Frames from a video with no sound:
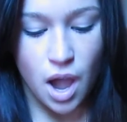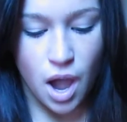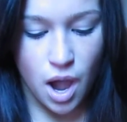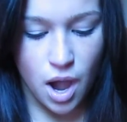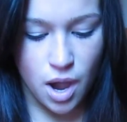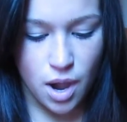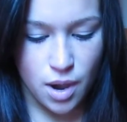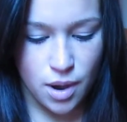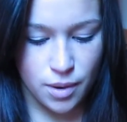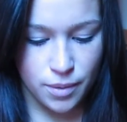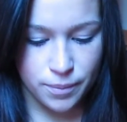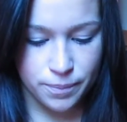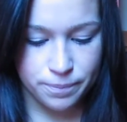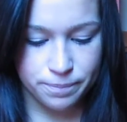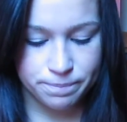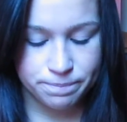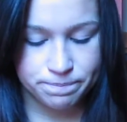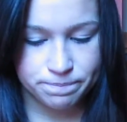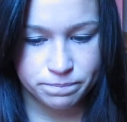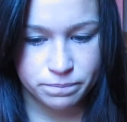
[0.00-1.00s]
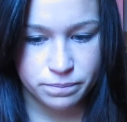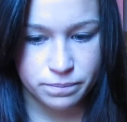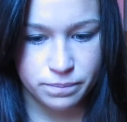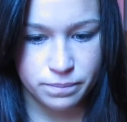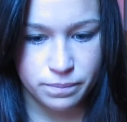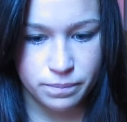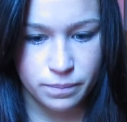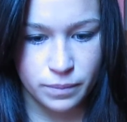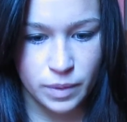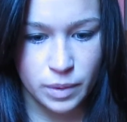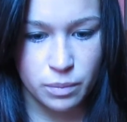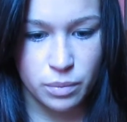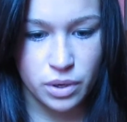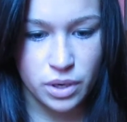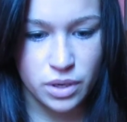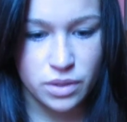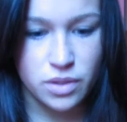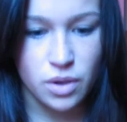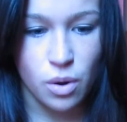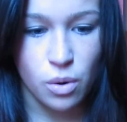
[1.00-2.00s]
The
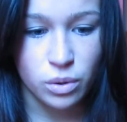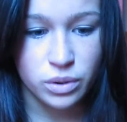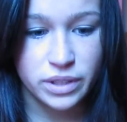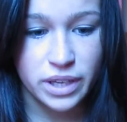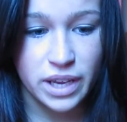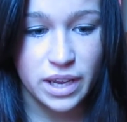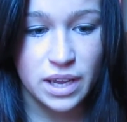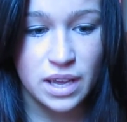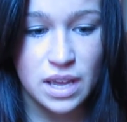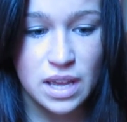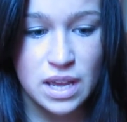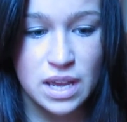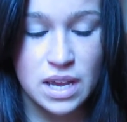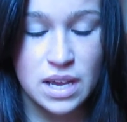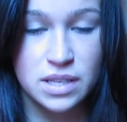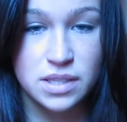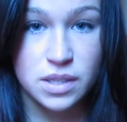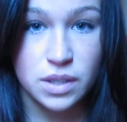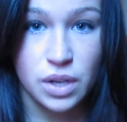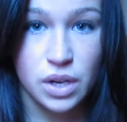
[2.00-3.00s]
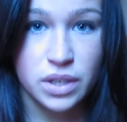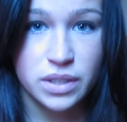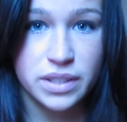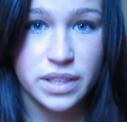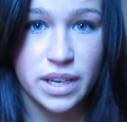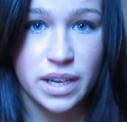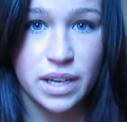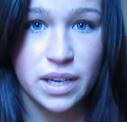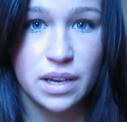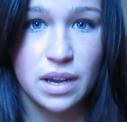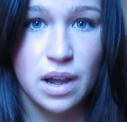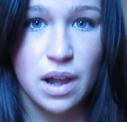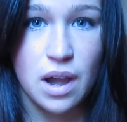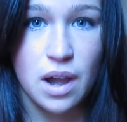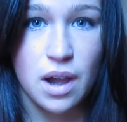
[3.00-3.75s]
whole day, it's a long day.